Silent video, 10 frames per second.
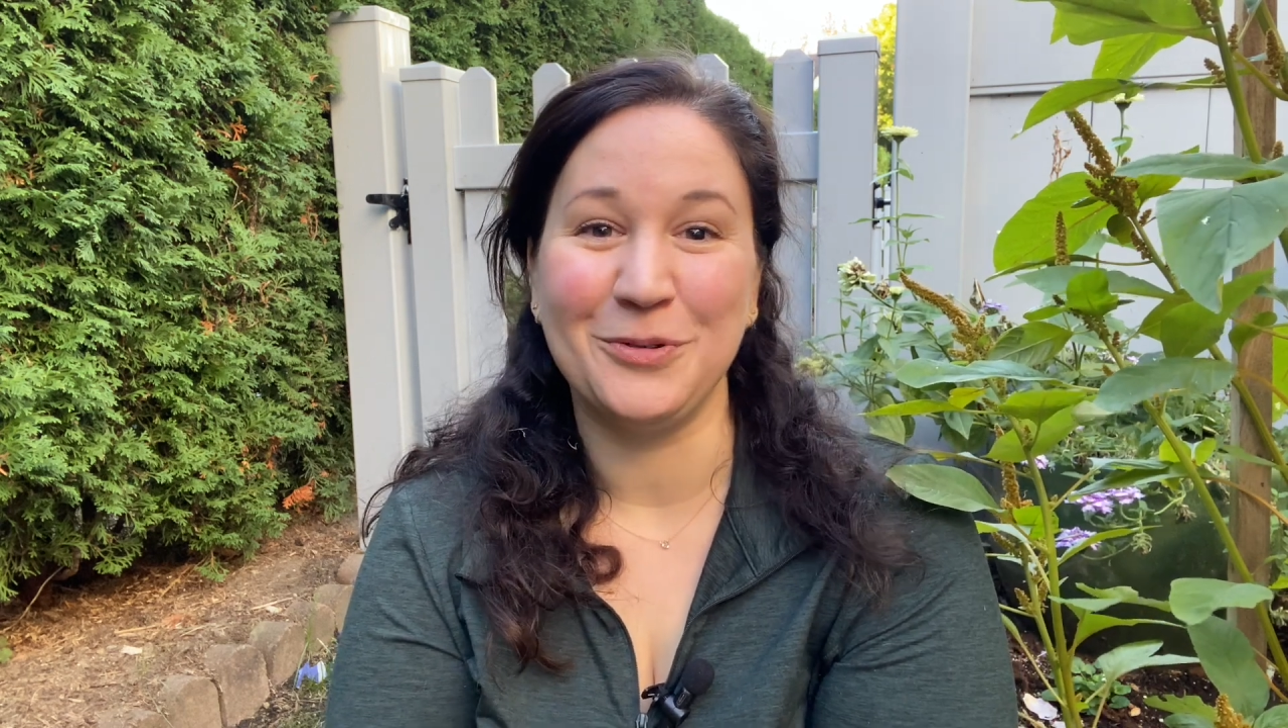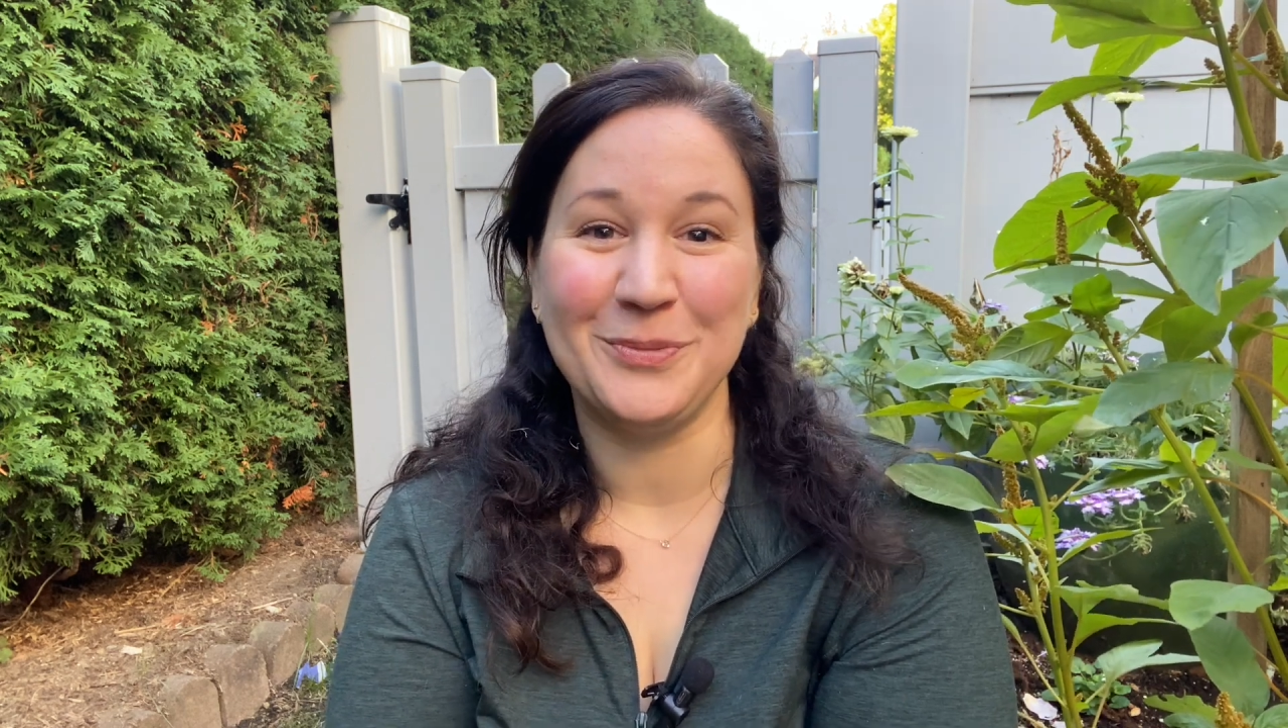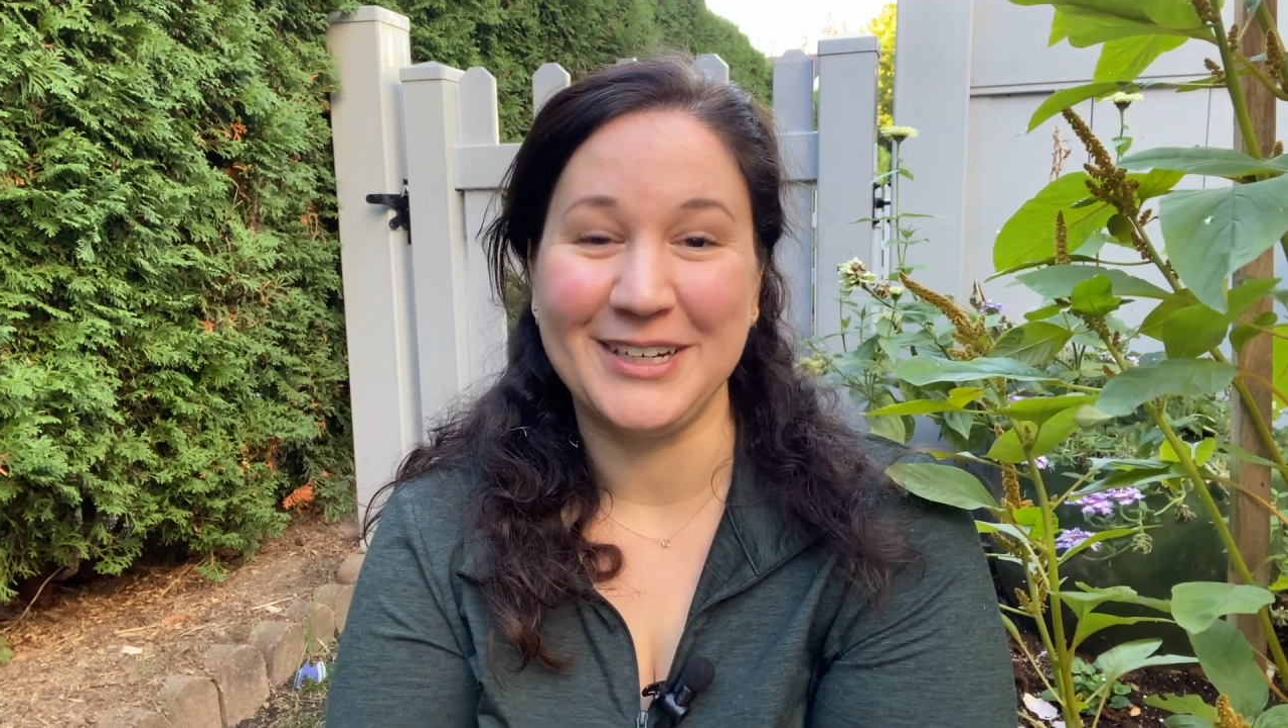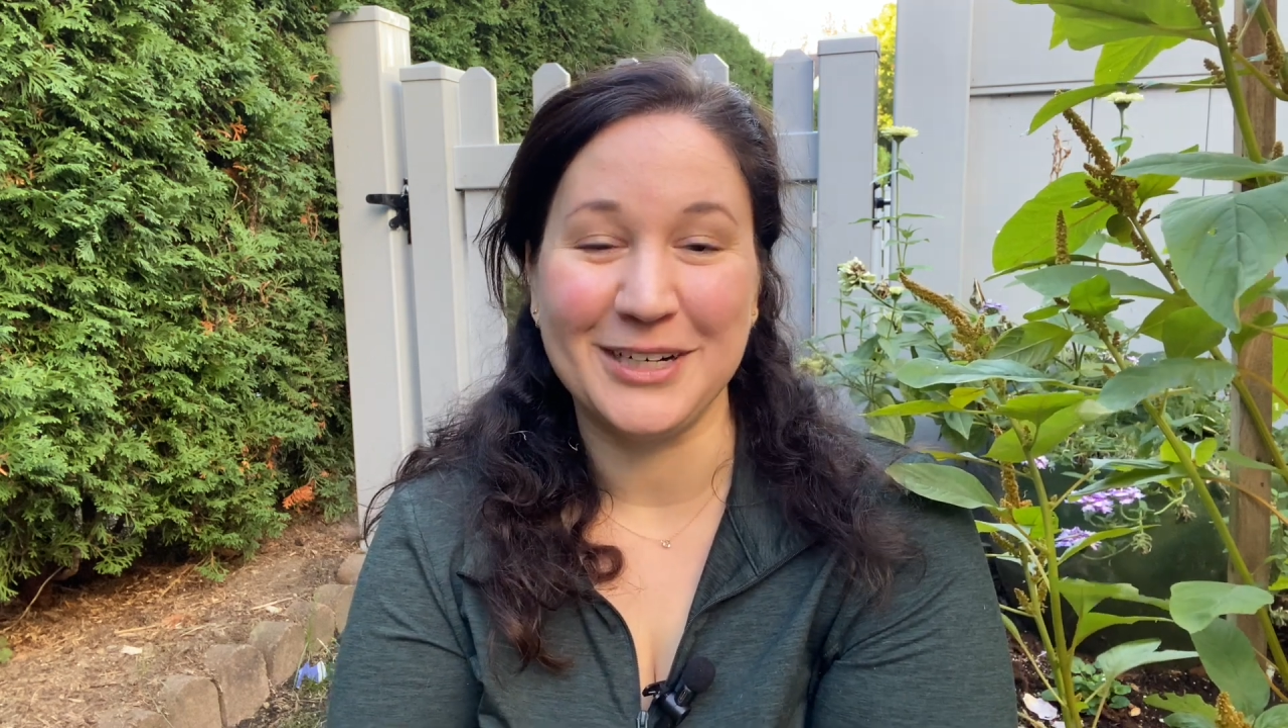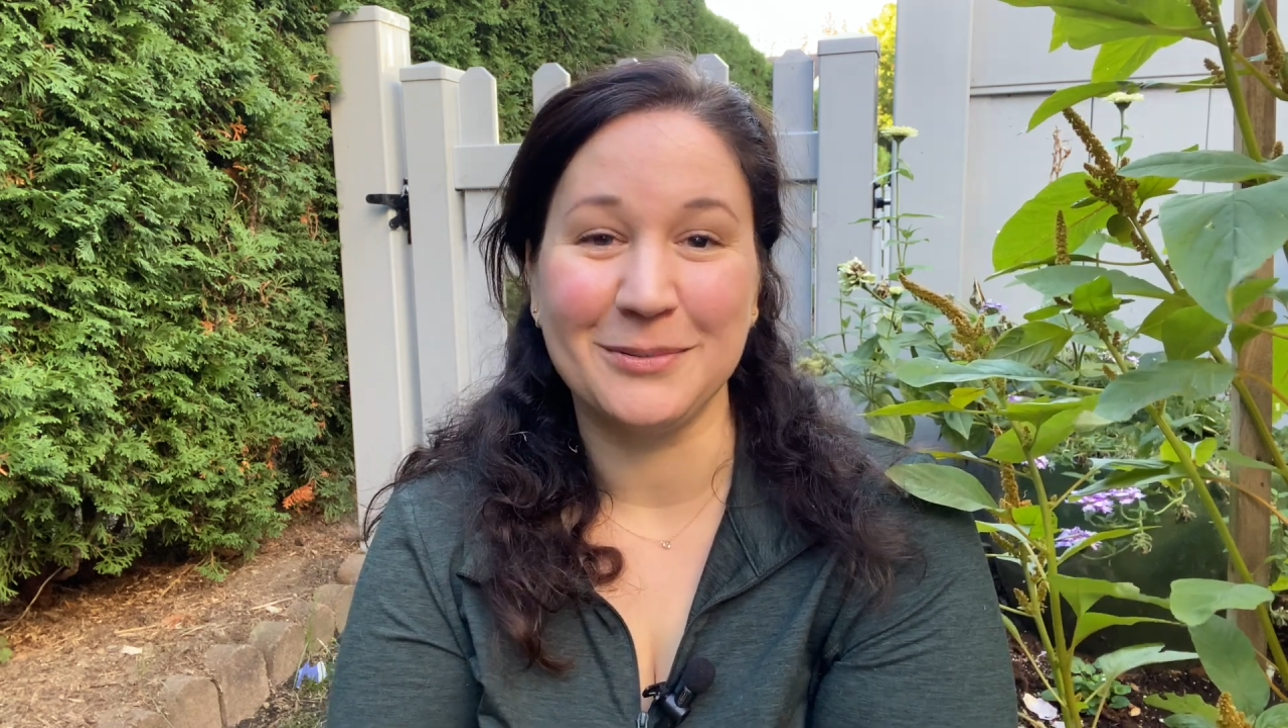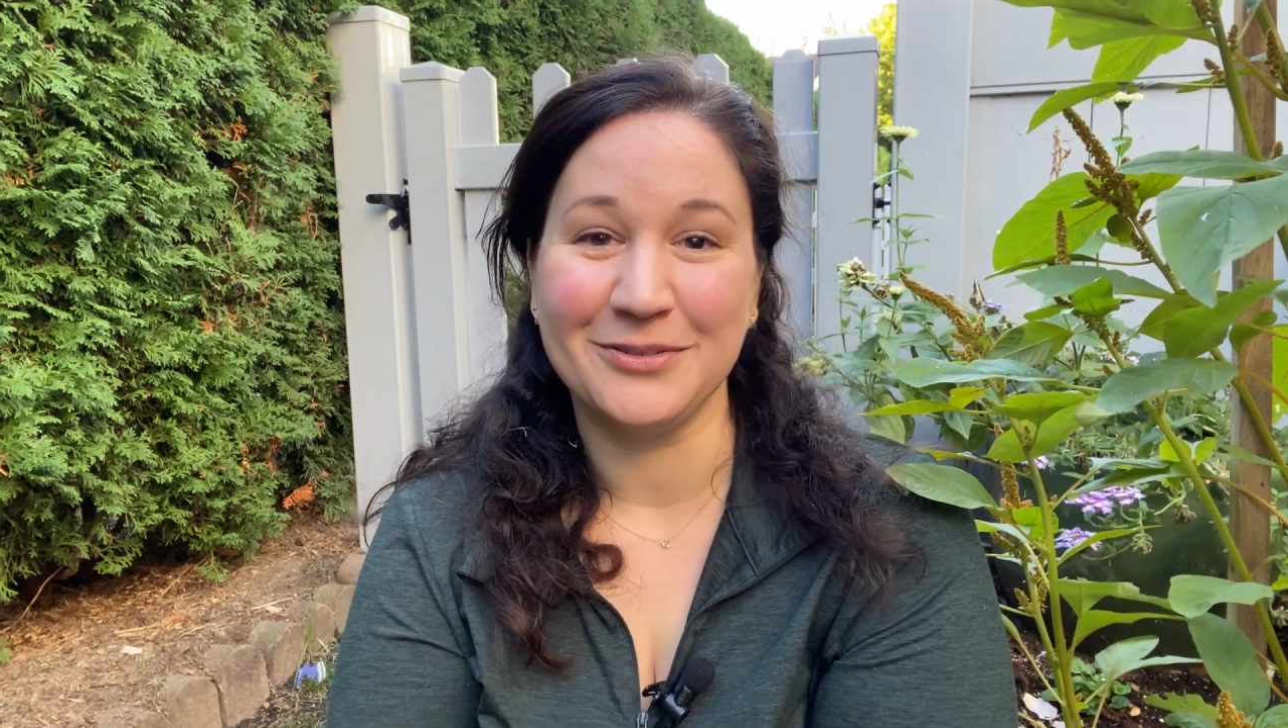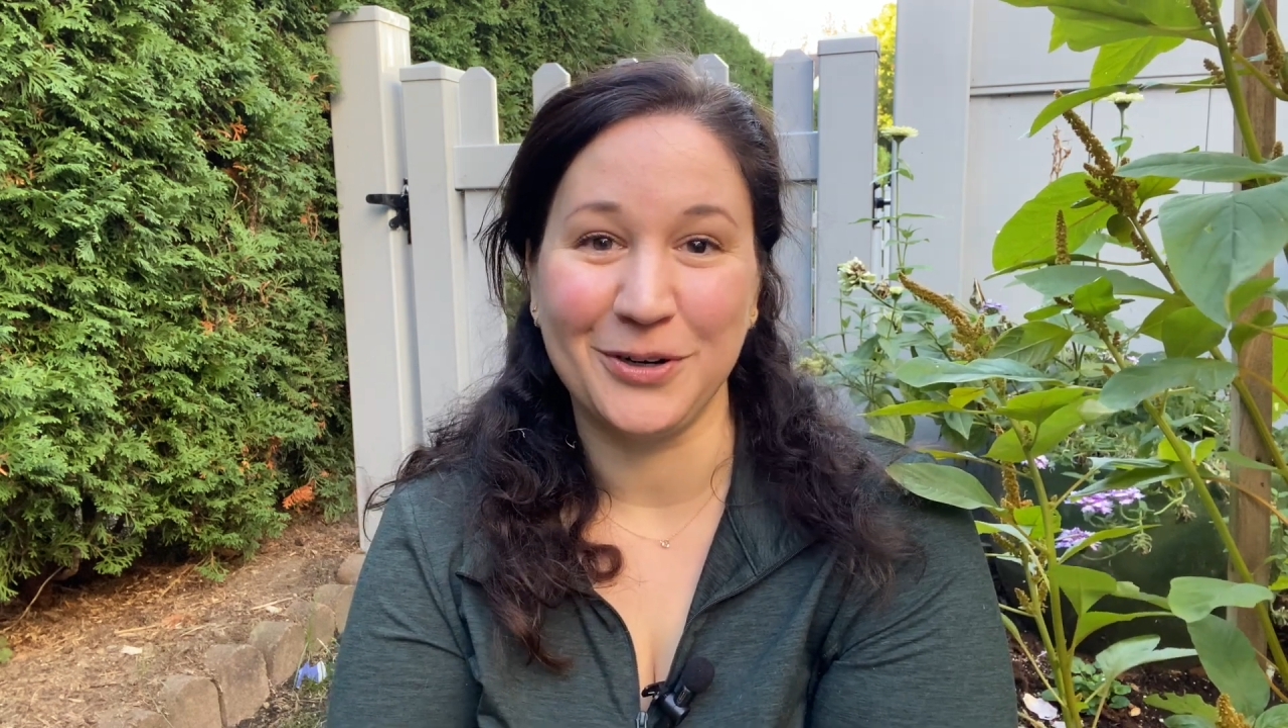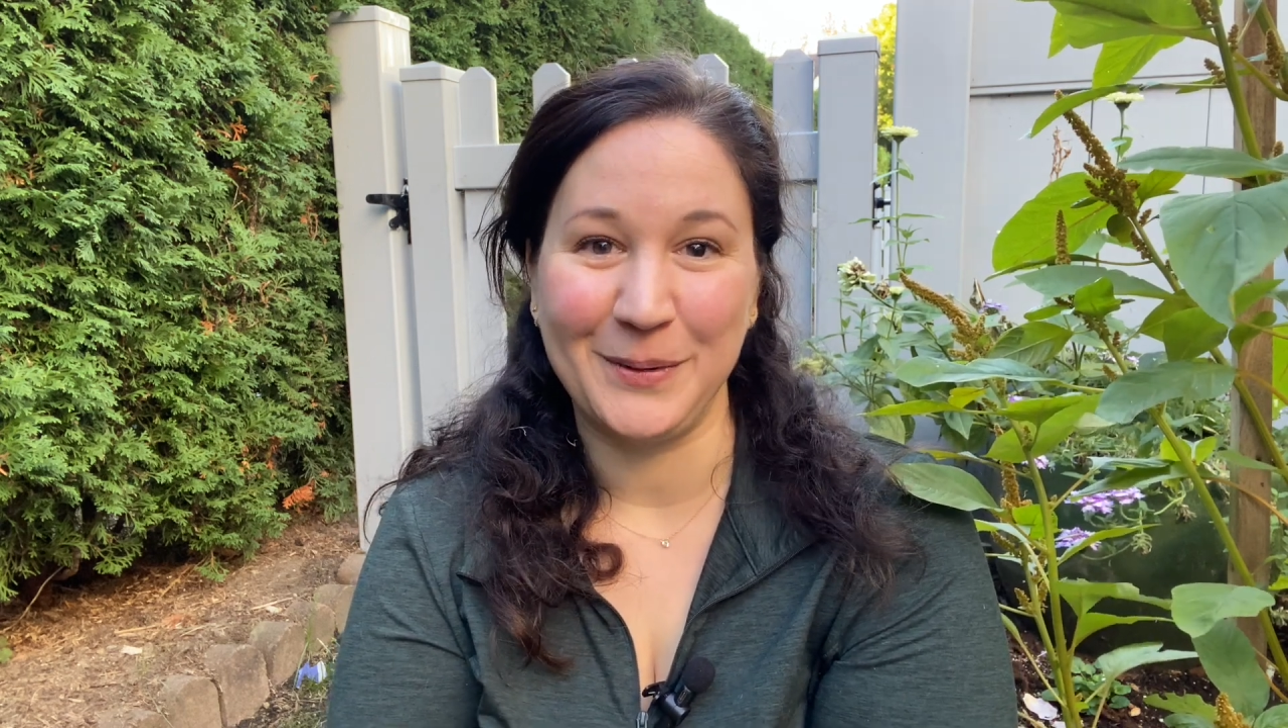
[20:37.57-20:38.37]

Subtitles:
be here before